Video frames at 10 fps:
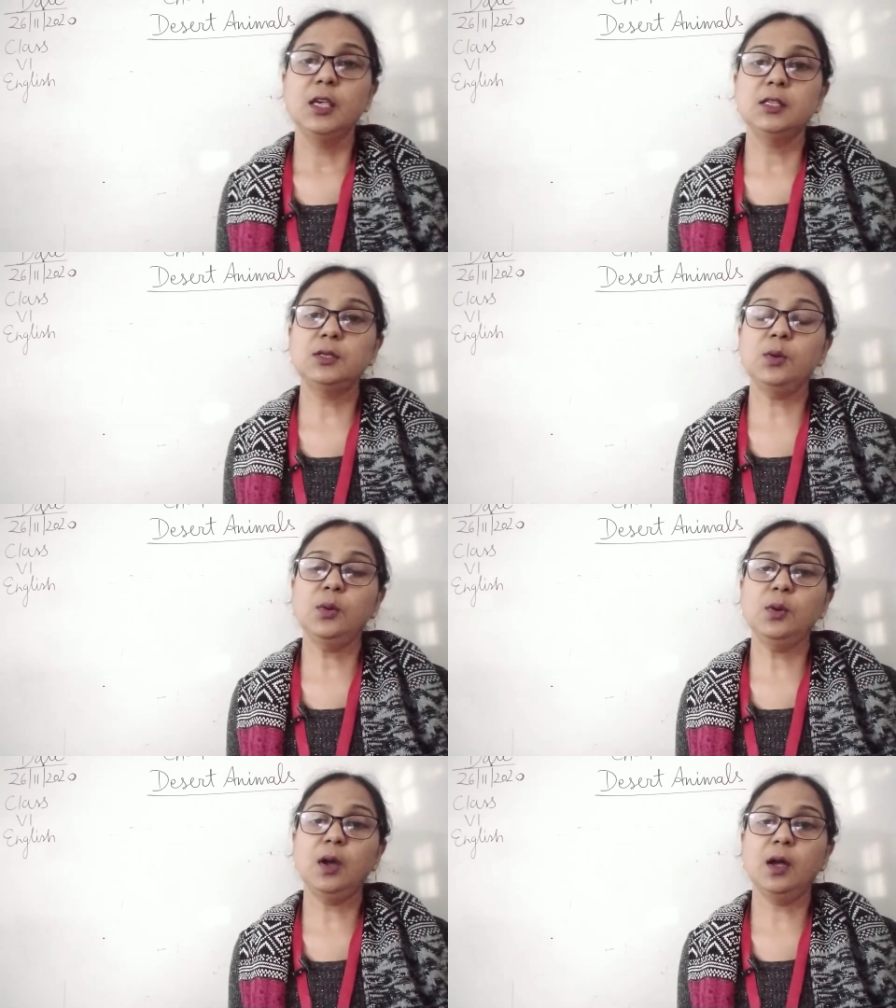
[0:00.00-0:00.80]

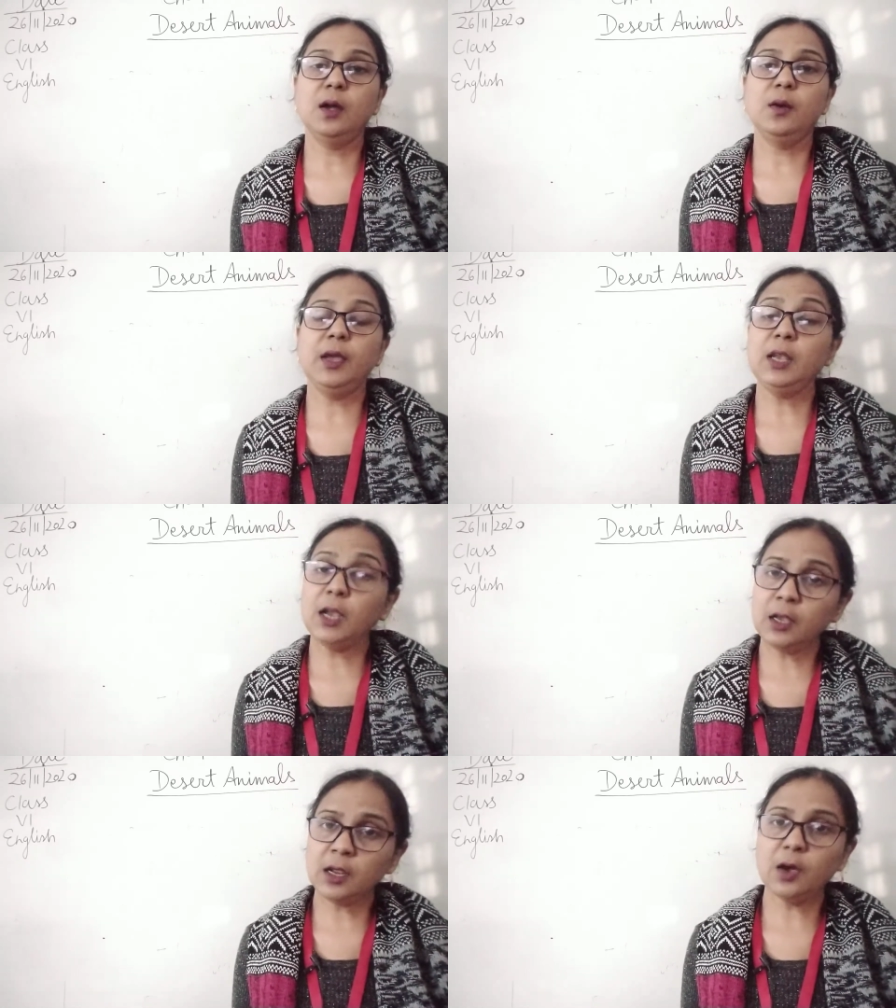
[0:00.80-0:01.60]
So in
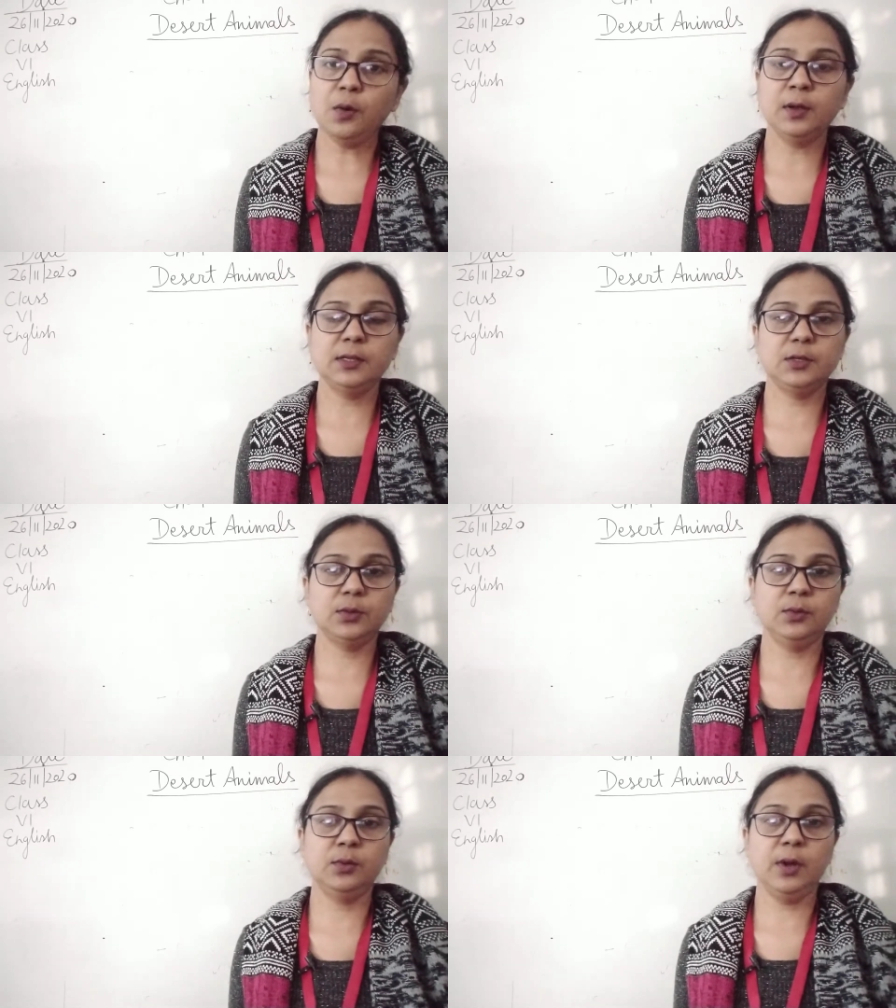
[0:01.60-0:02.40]
India
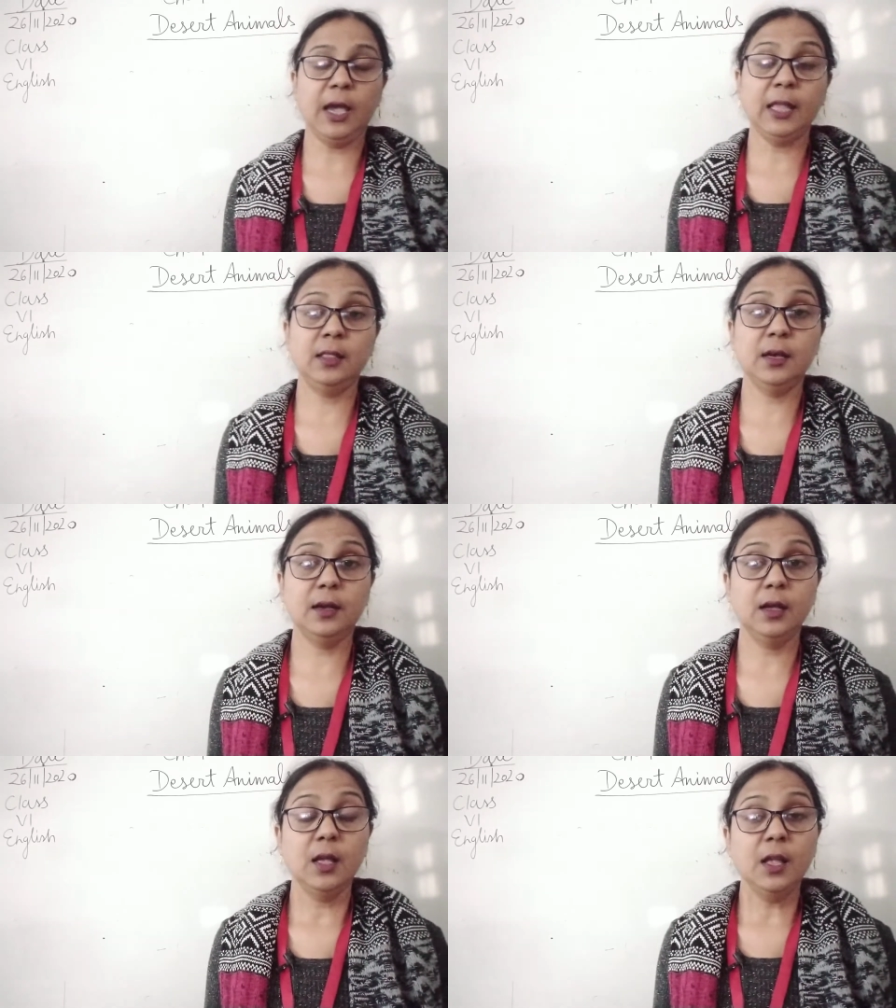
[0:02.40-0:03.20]
also, and
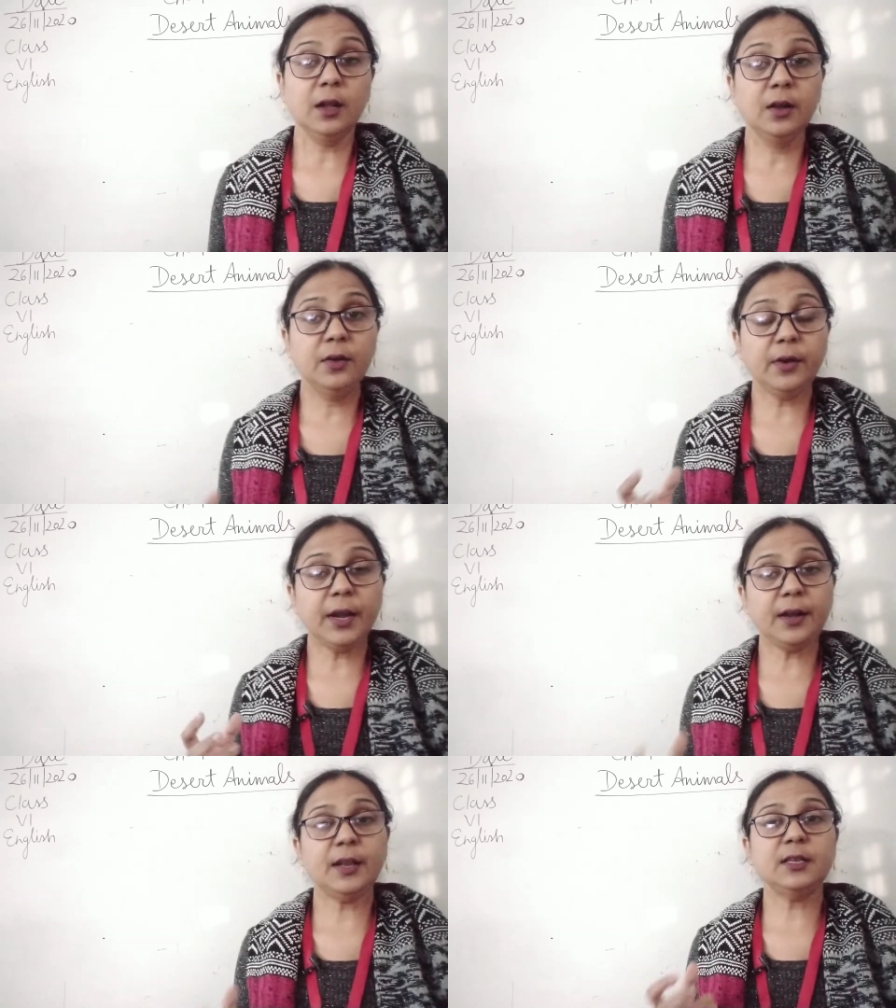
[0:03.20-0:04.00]
the
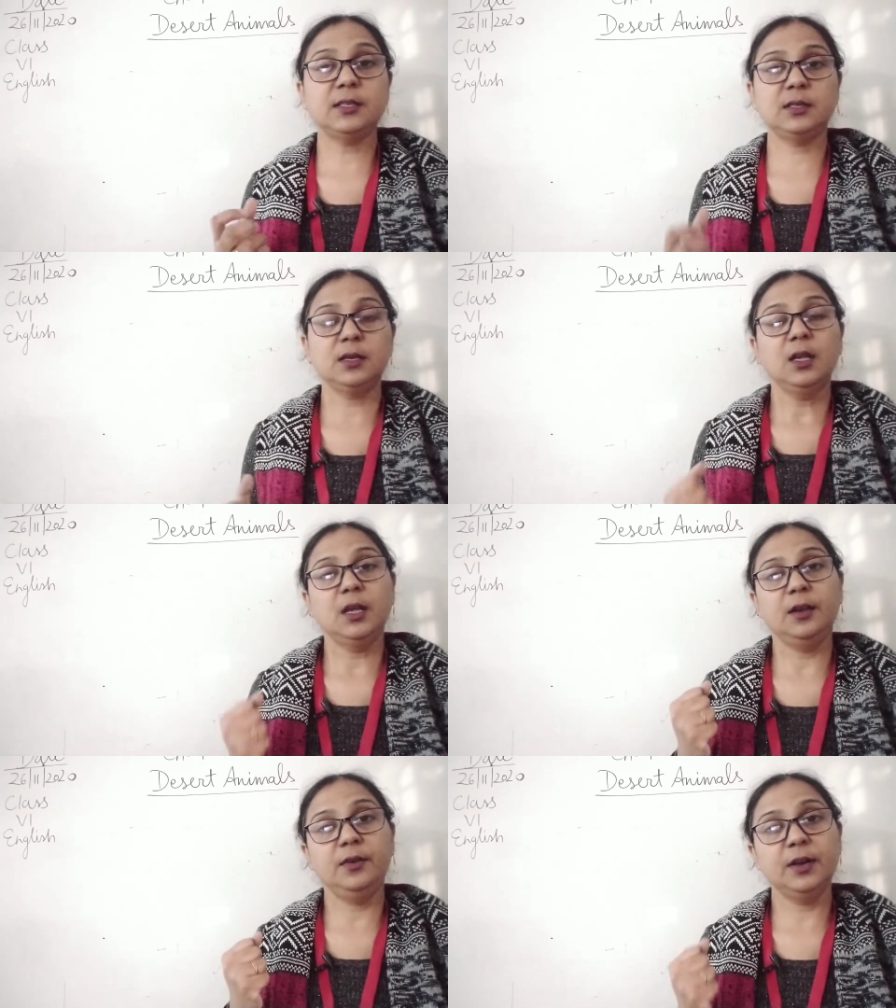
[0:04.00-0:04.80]
greatest
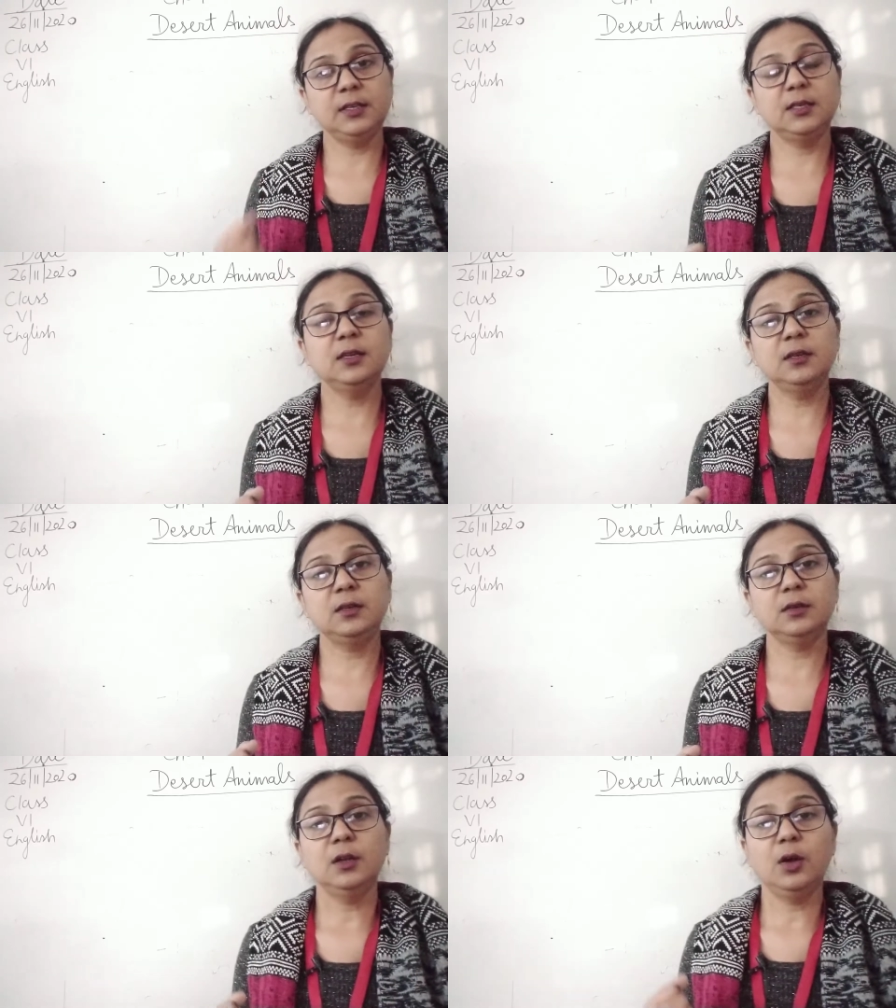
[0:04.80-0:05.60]

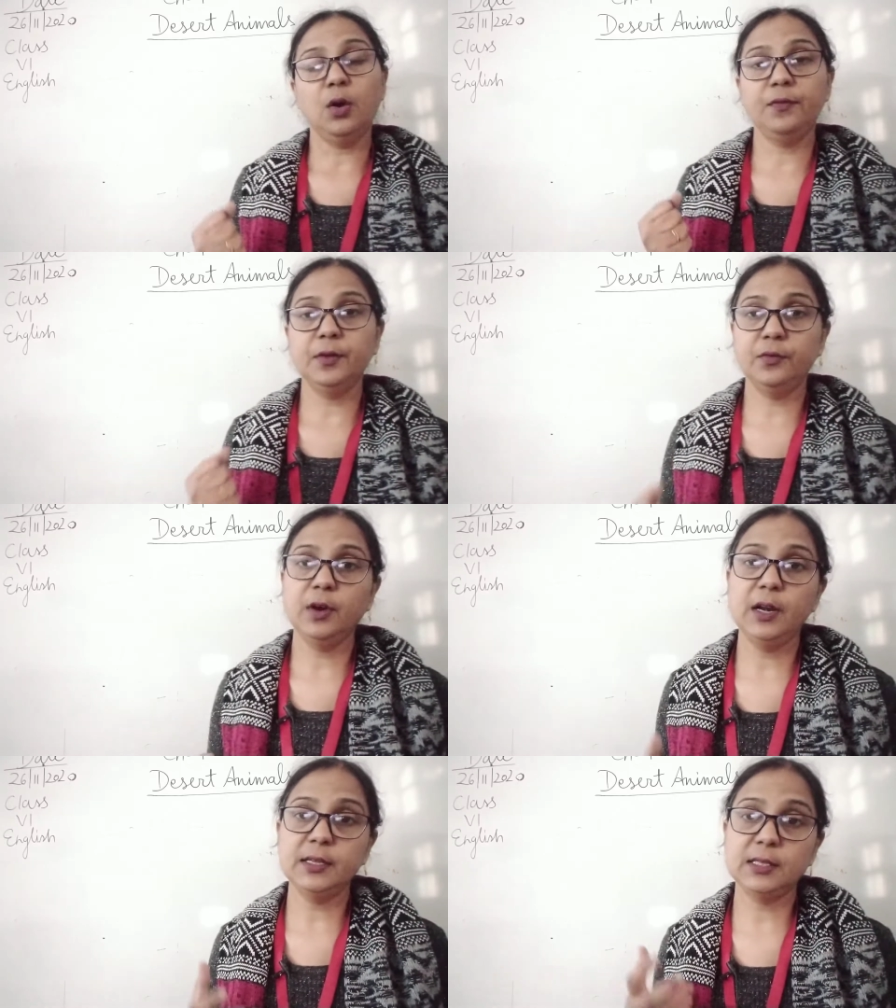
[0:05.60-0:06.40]
desert of the
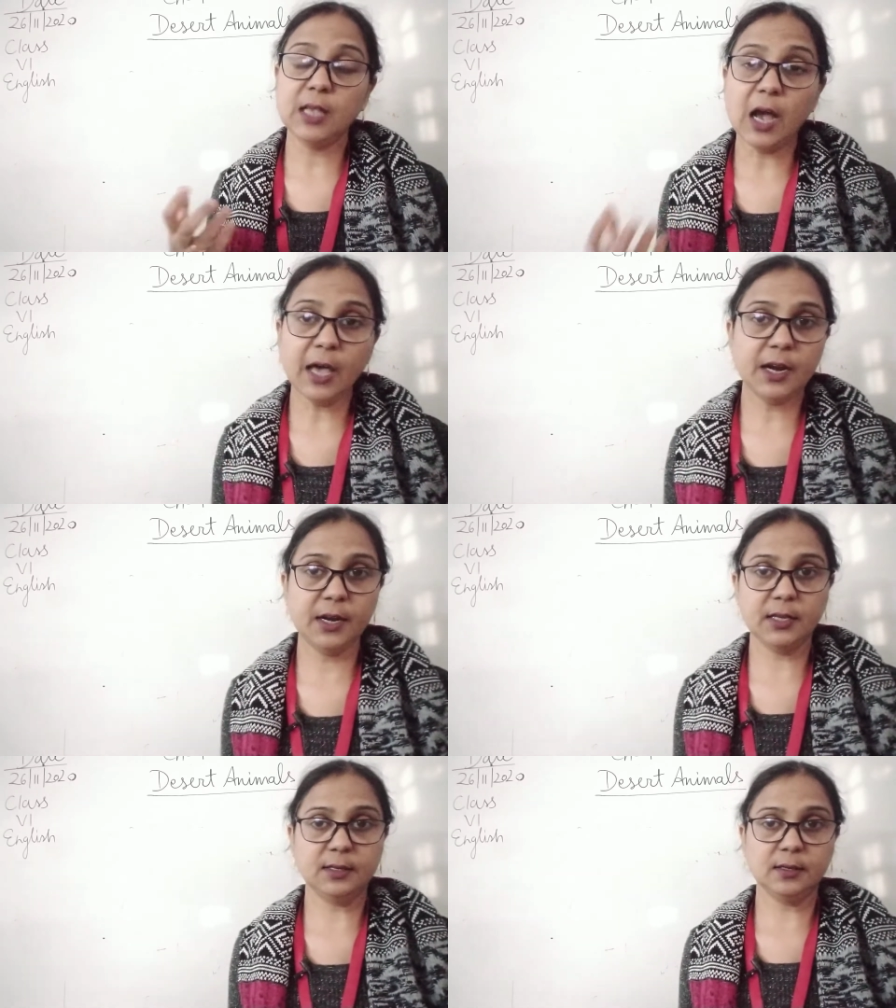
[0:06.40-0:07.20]
world is Sahara
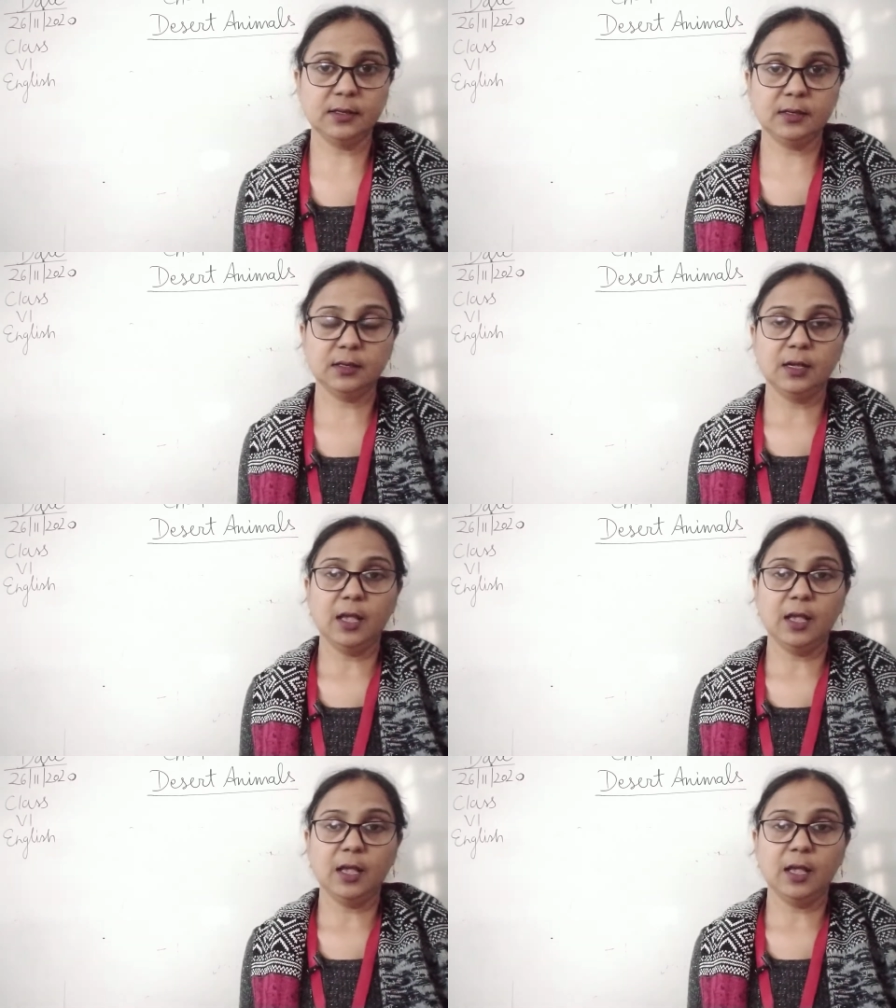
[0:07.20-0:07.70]
Desert,